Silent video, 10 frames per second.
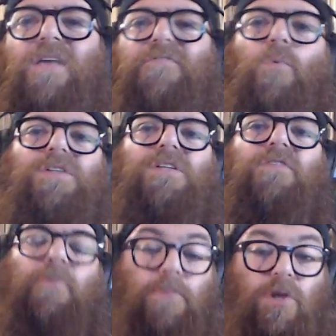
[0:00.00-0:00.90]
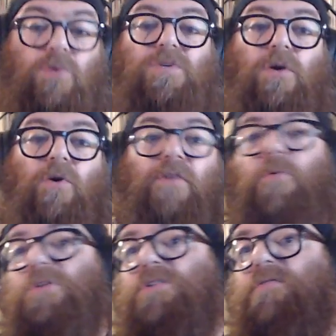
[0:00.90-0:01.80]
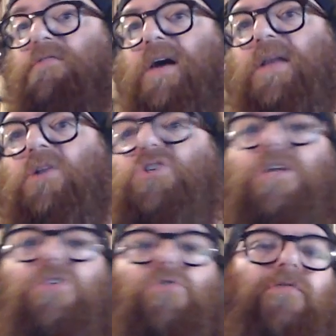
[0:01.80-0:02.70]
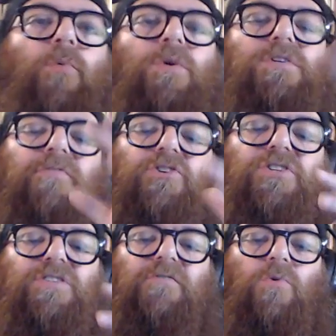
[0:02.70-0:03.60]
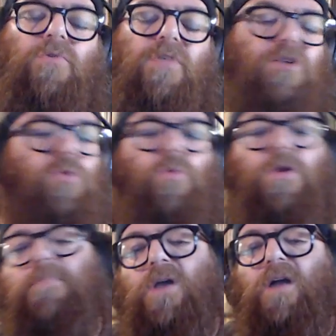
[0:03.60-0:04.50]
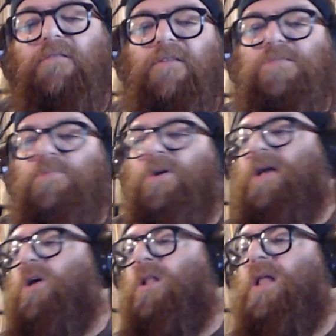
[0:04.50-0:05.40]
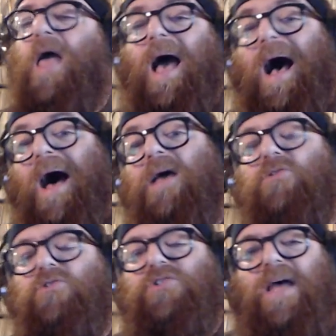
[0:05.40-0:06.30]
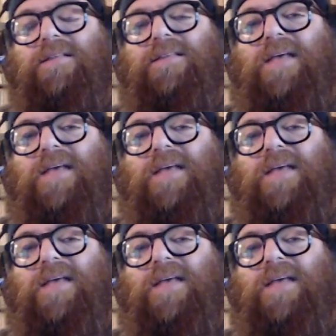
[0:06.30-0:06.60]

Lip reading: if it wasn't for music, or if it wasn't for Vinyl Junkies, or if it wasn't for just a few things, you wouldn't be on Facebook at all. I understand